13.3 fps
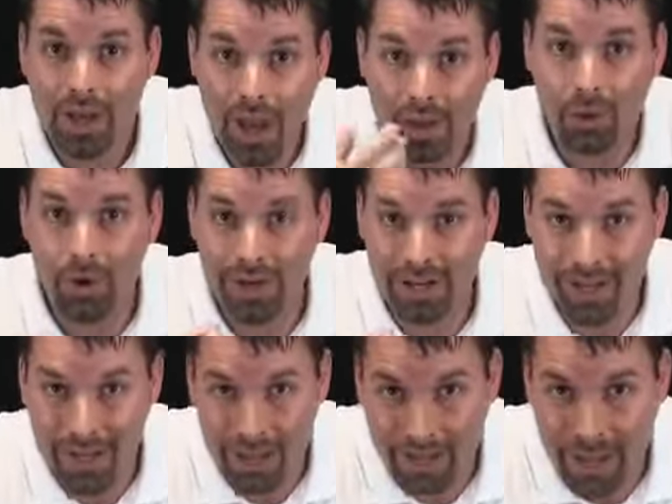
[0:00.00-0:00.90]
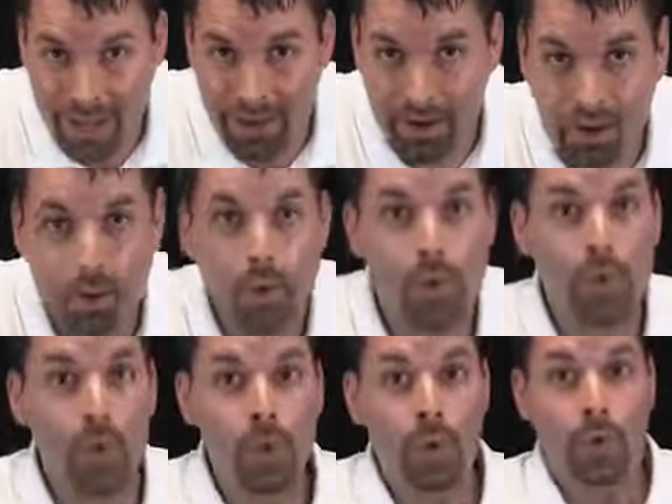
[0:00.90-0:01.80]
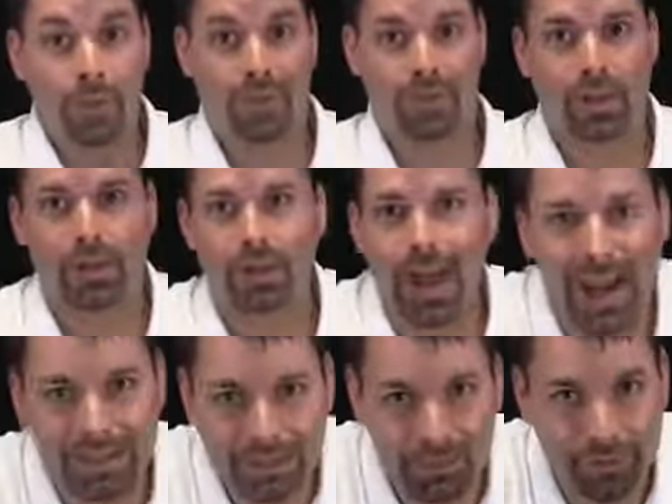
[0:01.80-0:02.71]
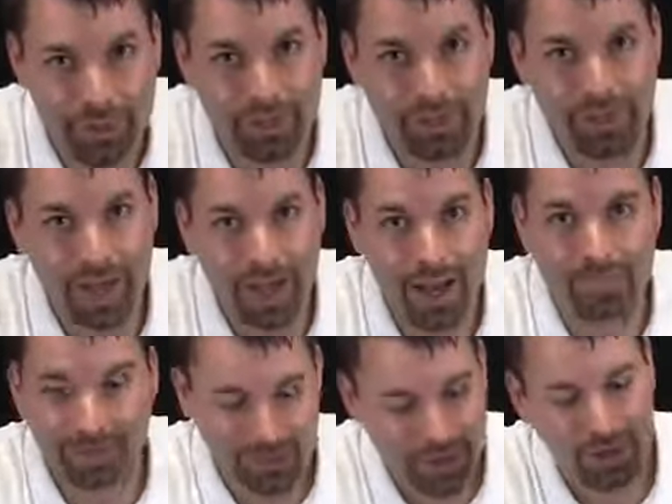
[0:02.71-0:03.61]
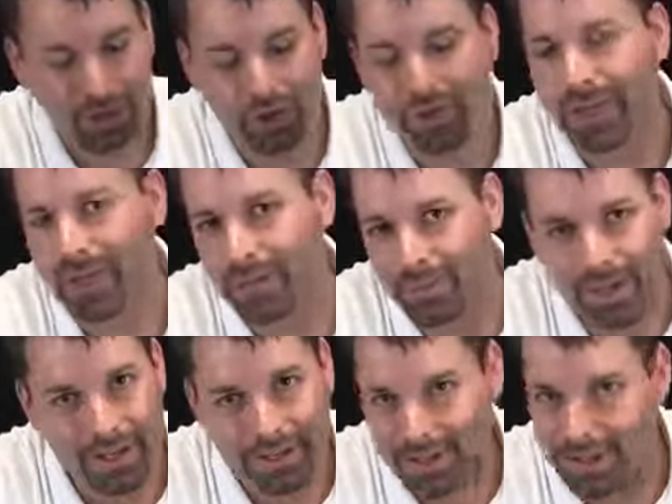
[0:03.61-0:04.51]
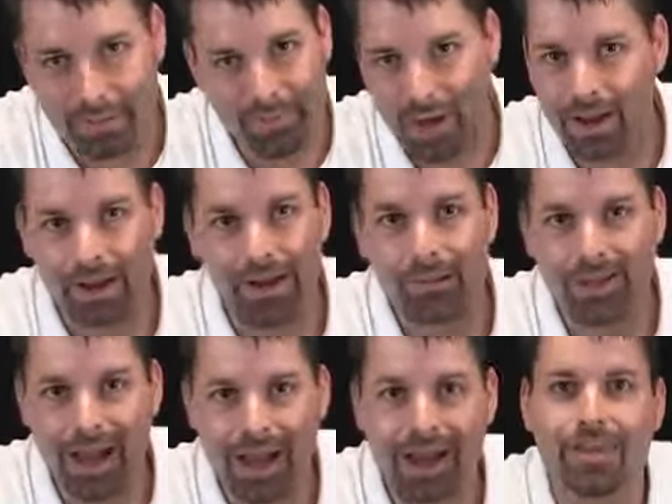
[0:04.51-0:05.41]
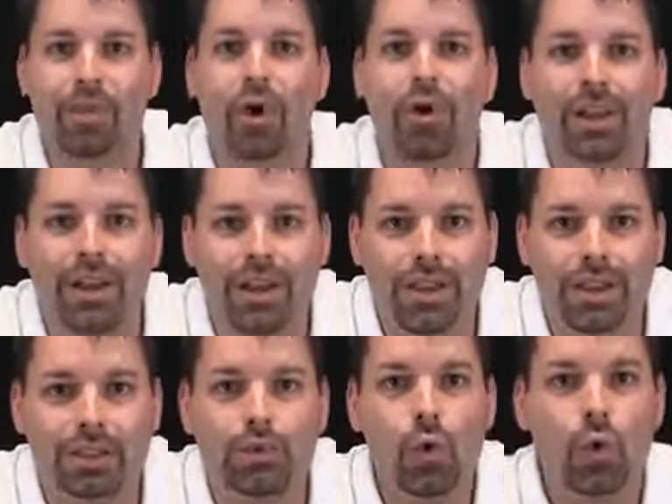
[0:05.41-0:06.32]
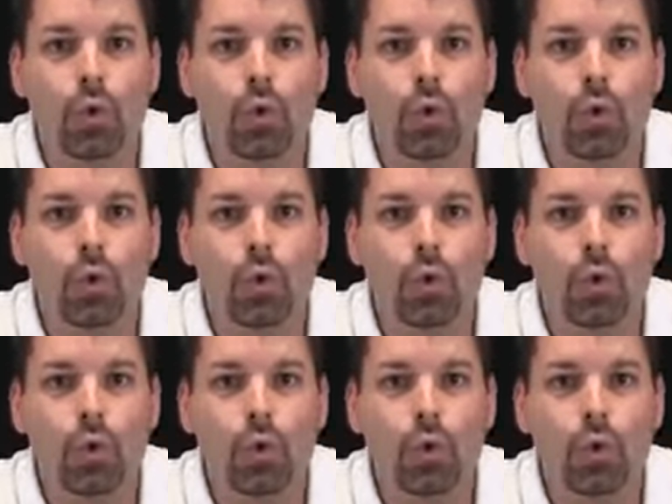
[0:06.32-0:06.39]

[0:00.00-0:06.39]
I'm going to inhale lots of little times. It's going to look like I'm kissing the bottle. I'm not. I'm going like this.